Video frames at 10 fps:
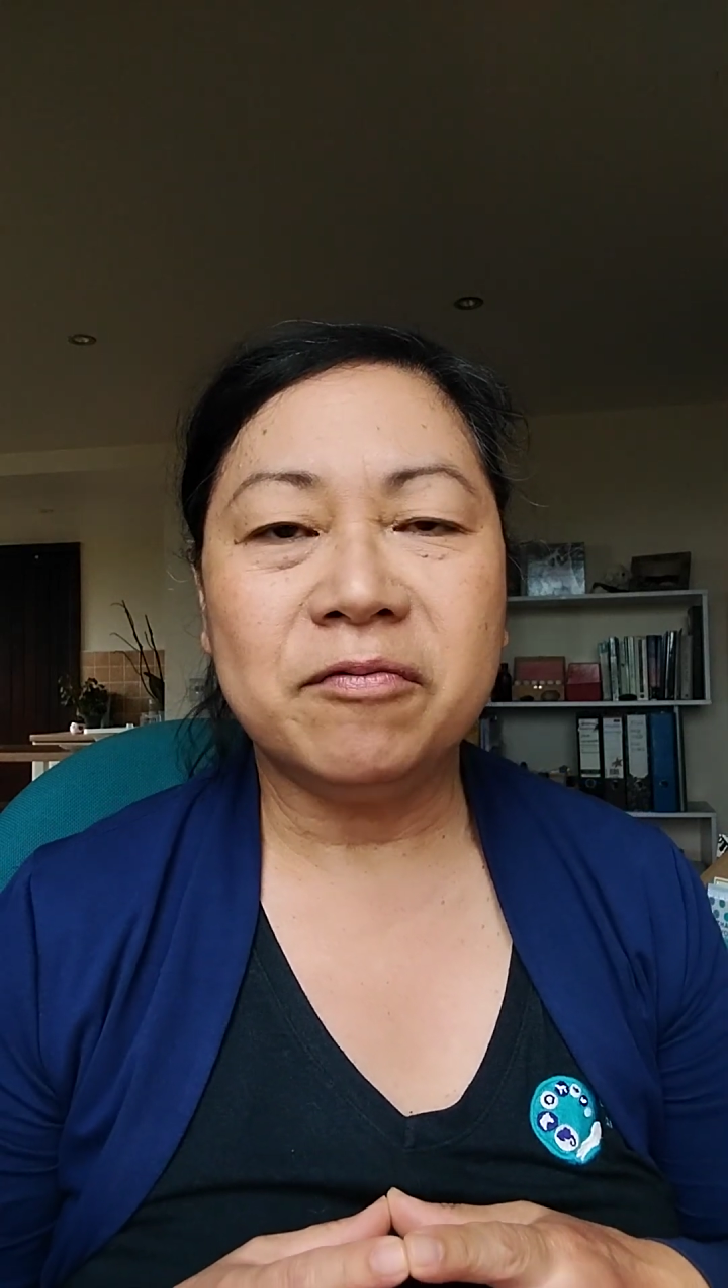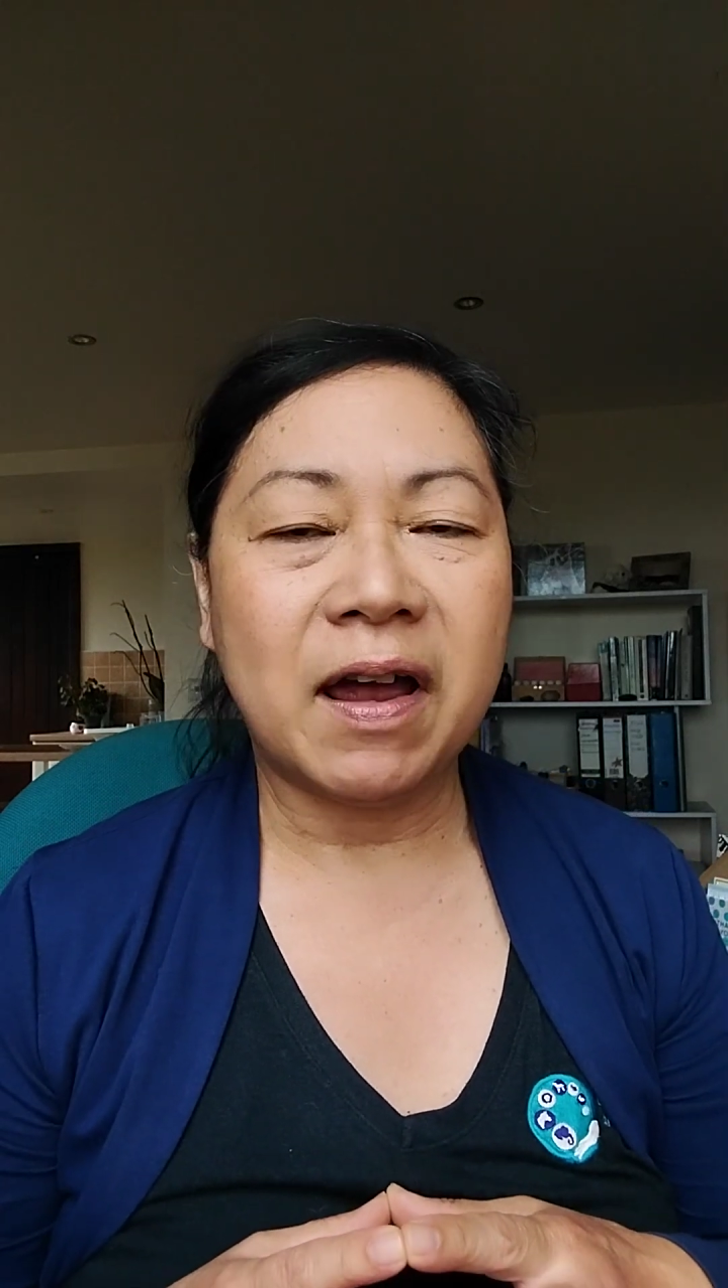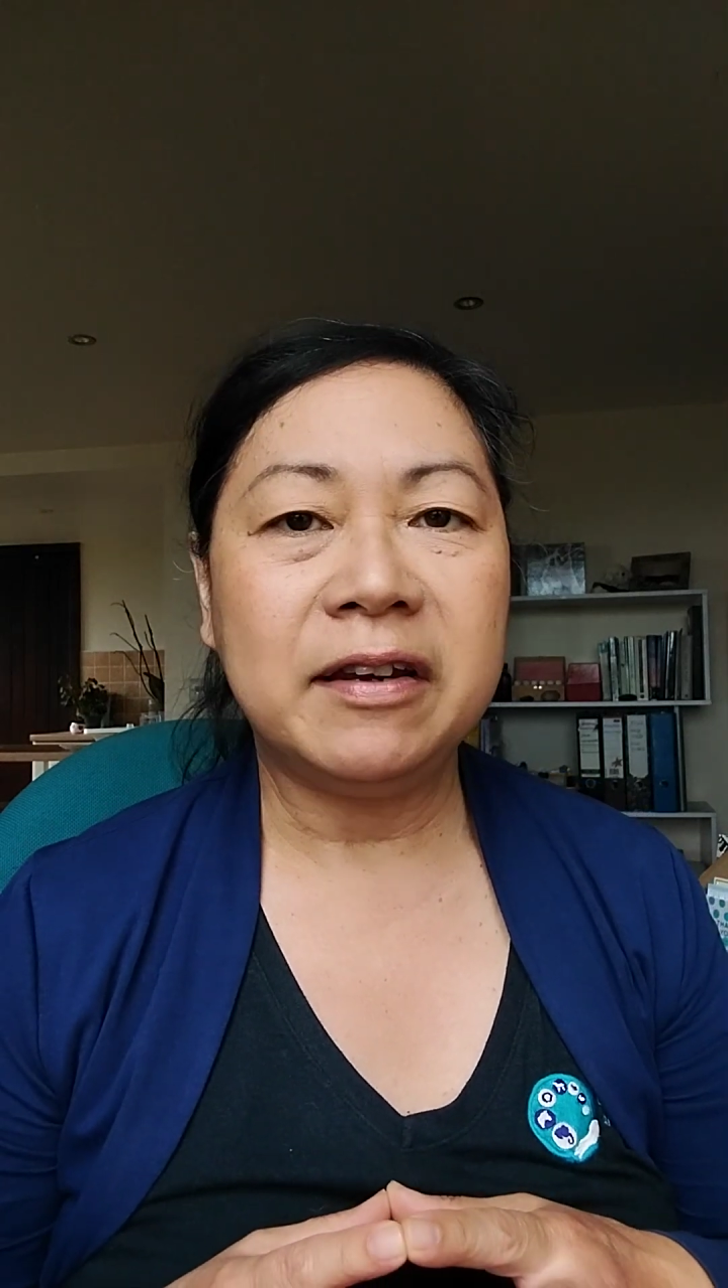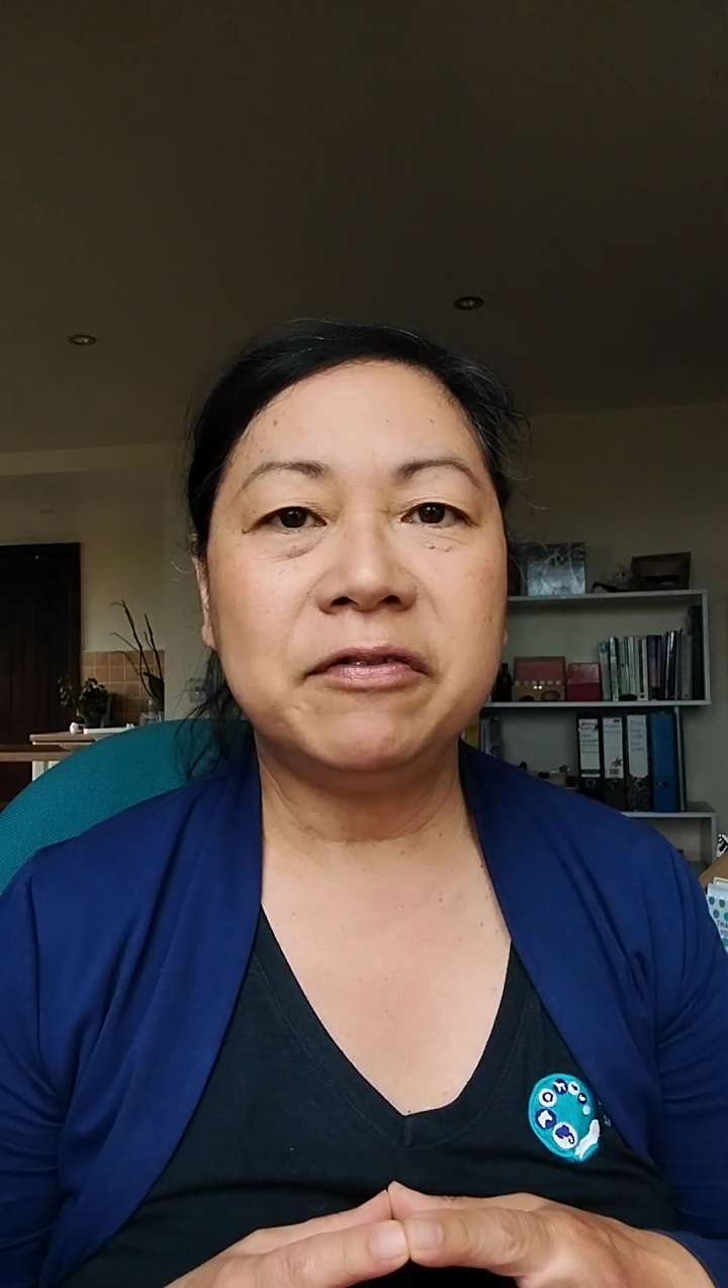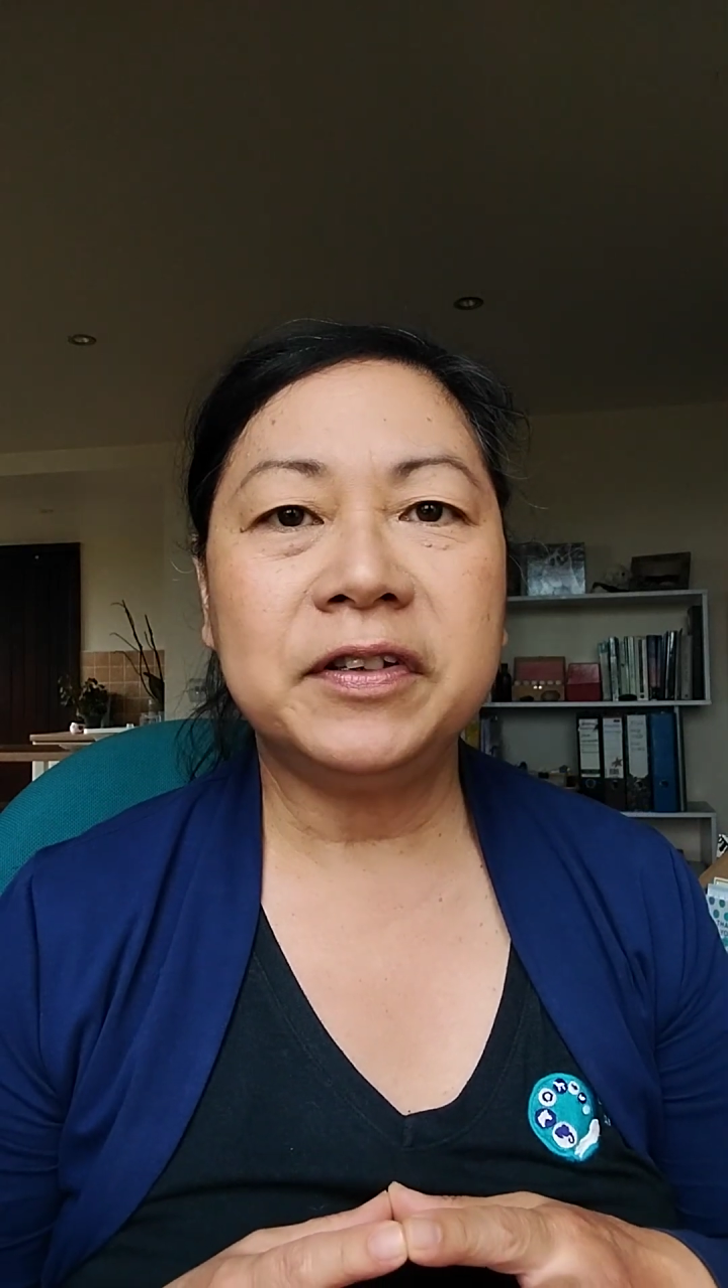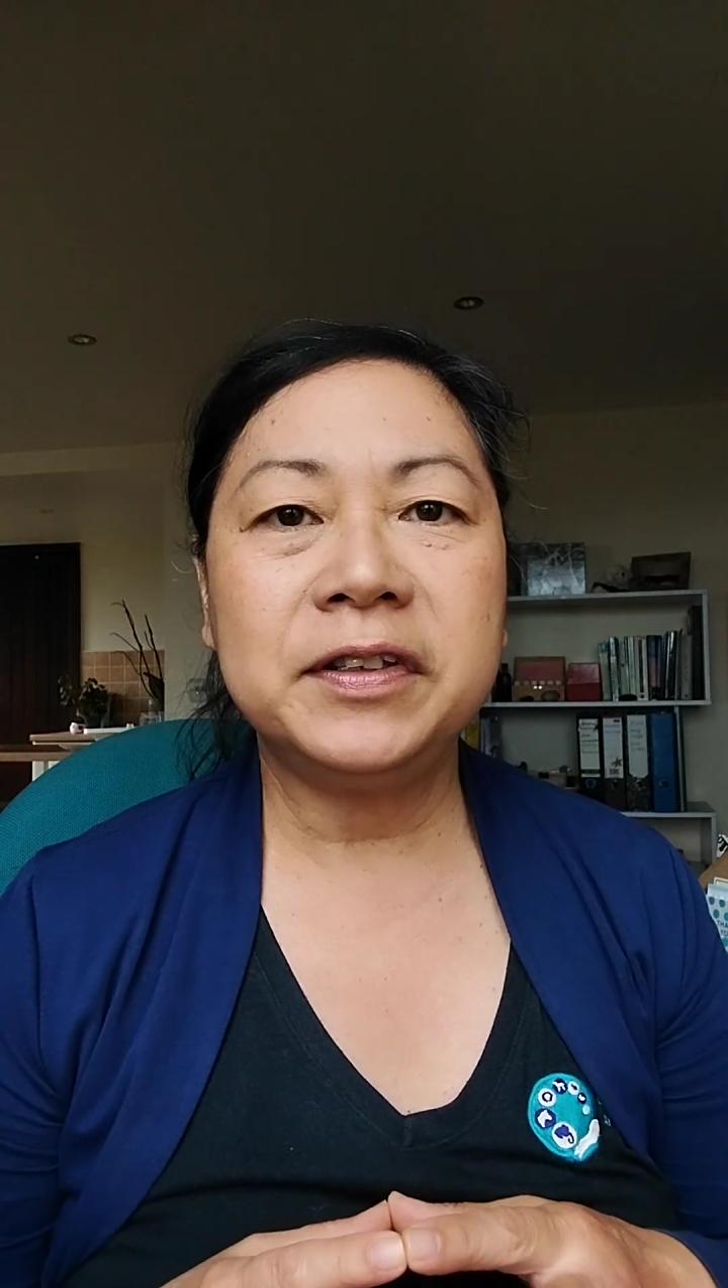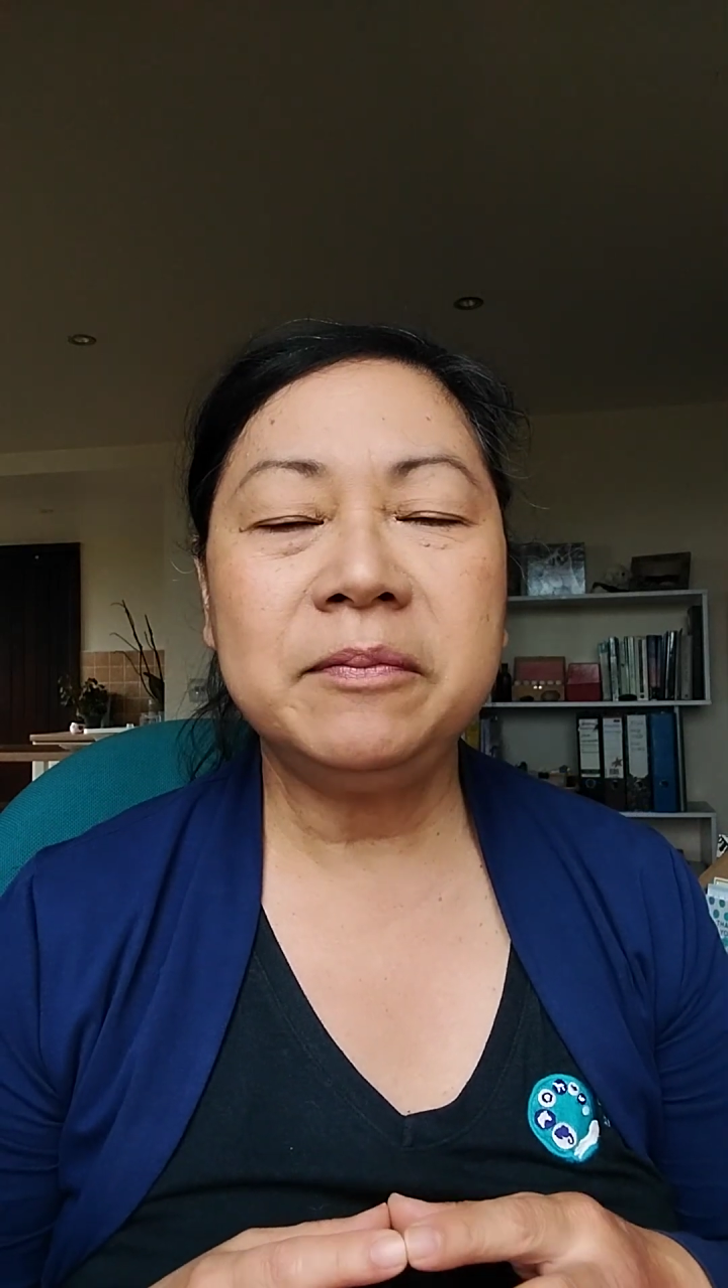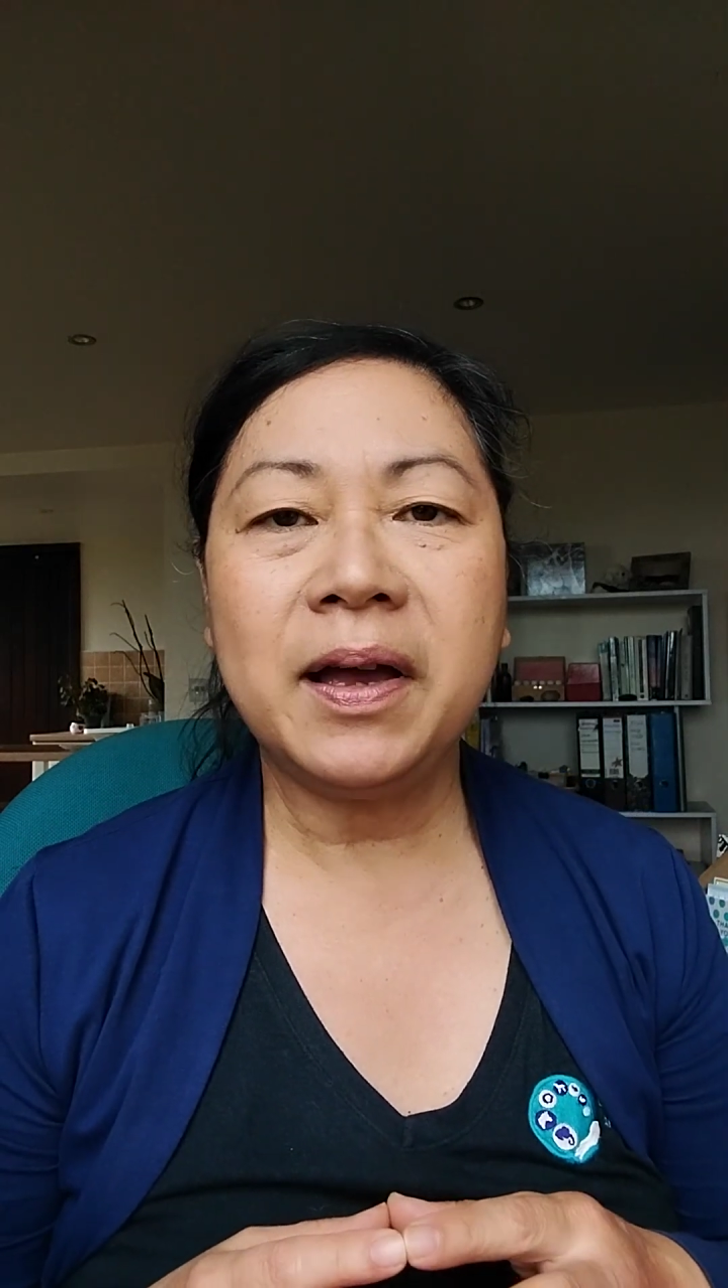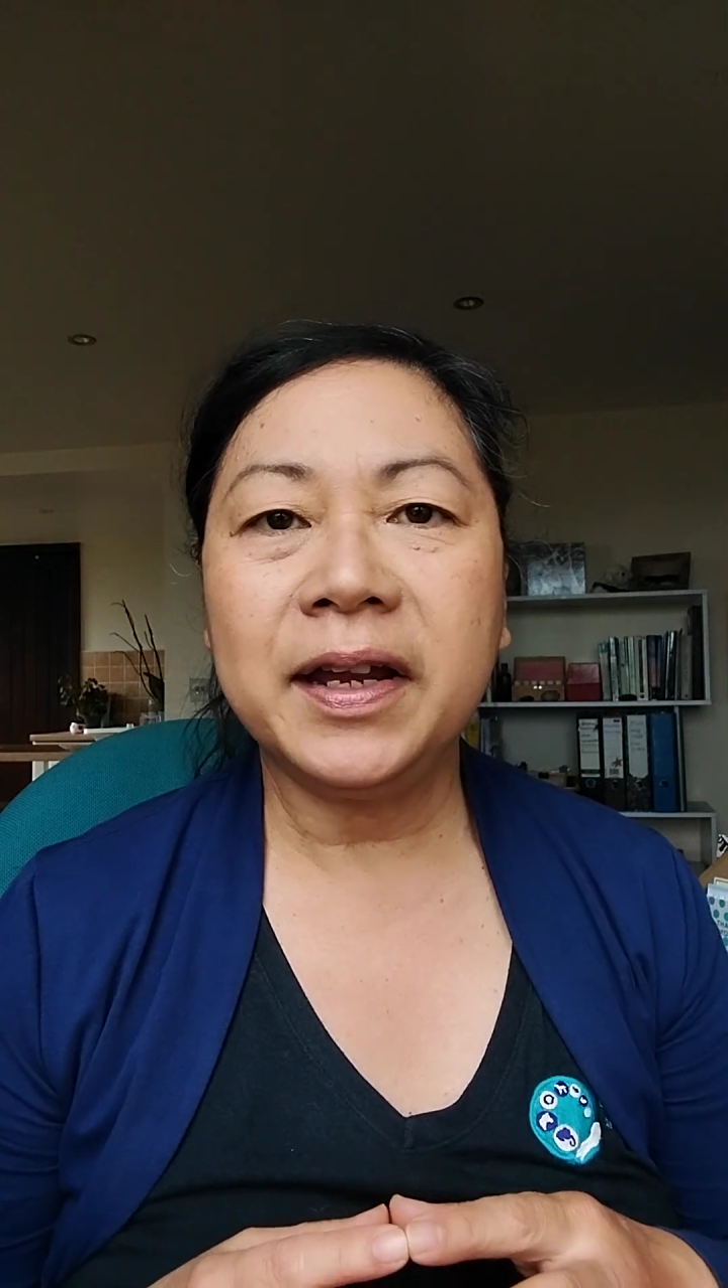right for them.